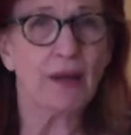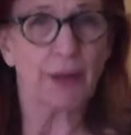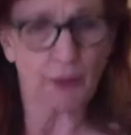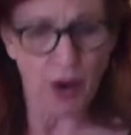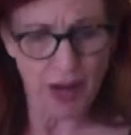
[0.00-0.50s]
the
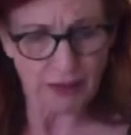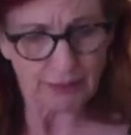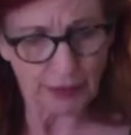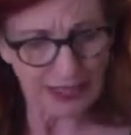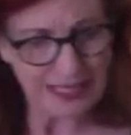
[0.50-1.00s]
wrong
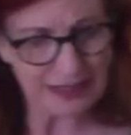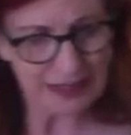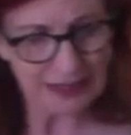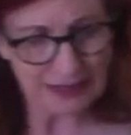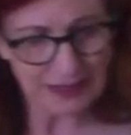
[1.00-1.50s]

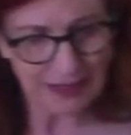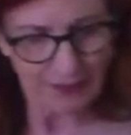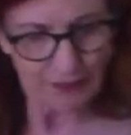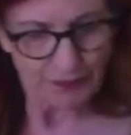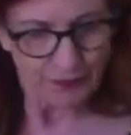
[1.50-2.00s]
places.
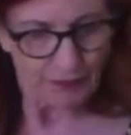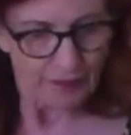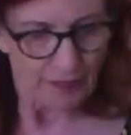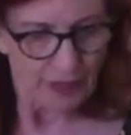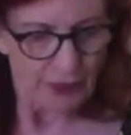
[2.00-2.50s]

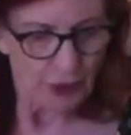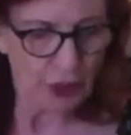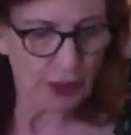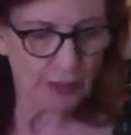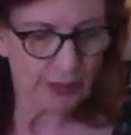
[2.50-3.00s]

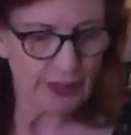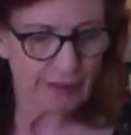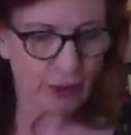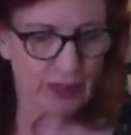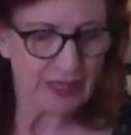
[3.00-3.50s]
Children of
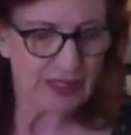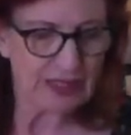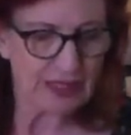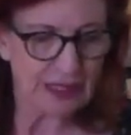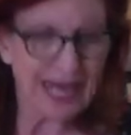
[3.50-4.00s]
only the
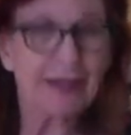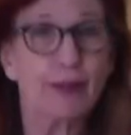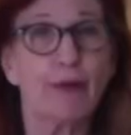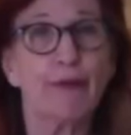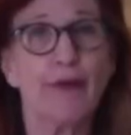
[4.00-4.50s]
select
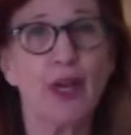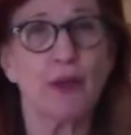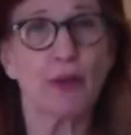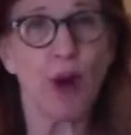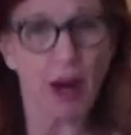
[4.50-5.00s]

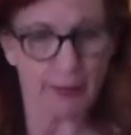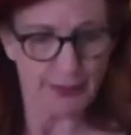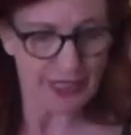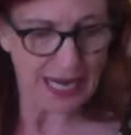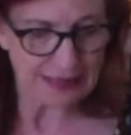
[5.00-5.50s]
few are
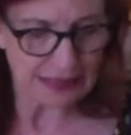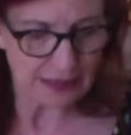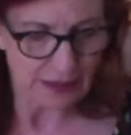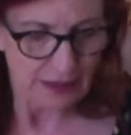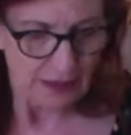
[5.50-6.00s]
protected.
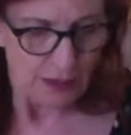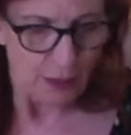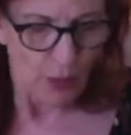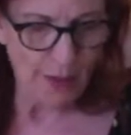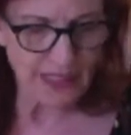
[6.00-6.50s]

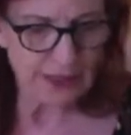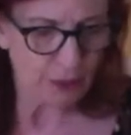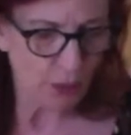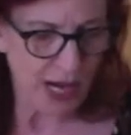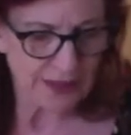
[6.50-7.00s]
Women's
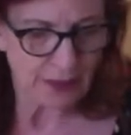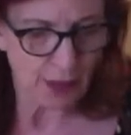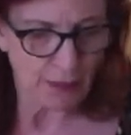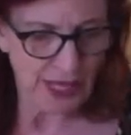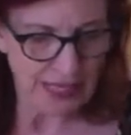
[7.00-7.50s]
rights
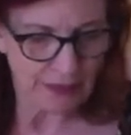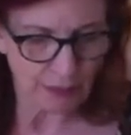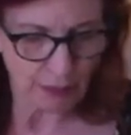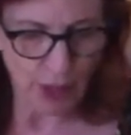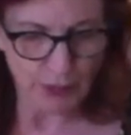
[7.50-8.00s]
are being
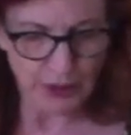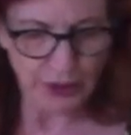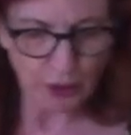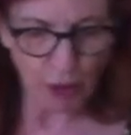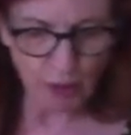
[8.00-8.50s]
eroded
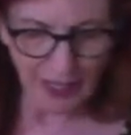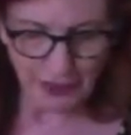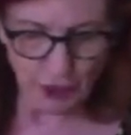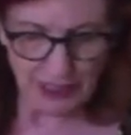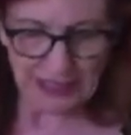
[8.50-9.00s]
so
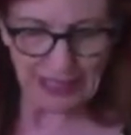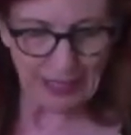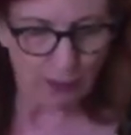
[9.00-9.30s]
much it is like